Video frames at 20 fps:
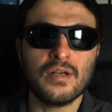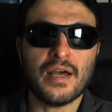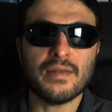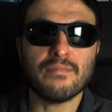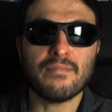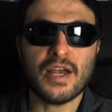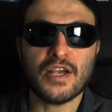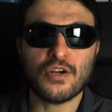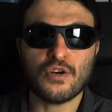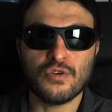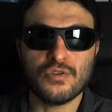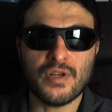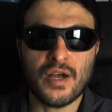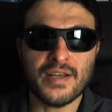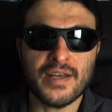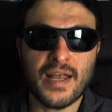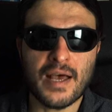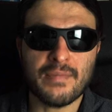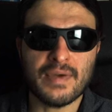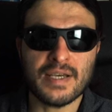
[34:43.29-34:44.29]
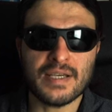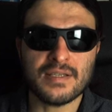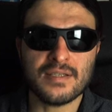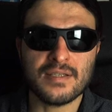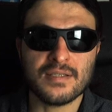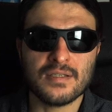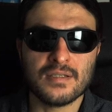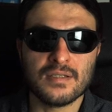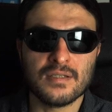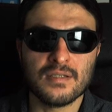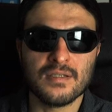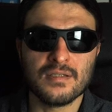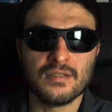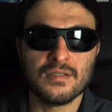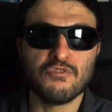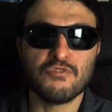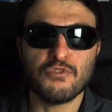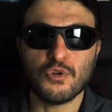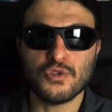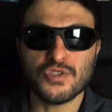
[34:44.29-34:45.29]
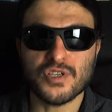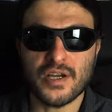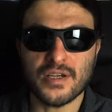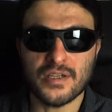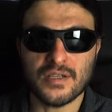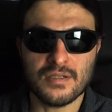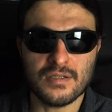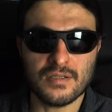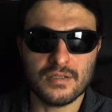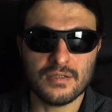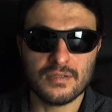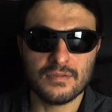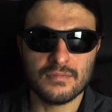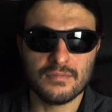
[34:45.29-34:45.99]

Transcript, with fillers: and microdynamics, 4 Tigers.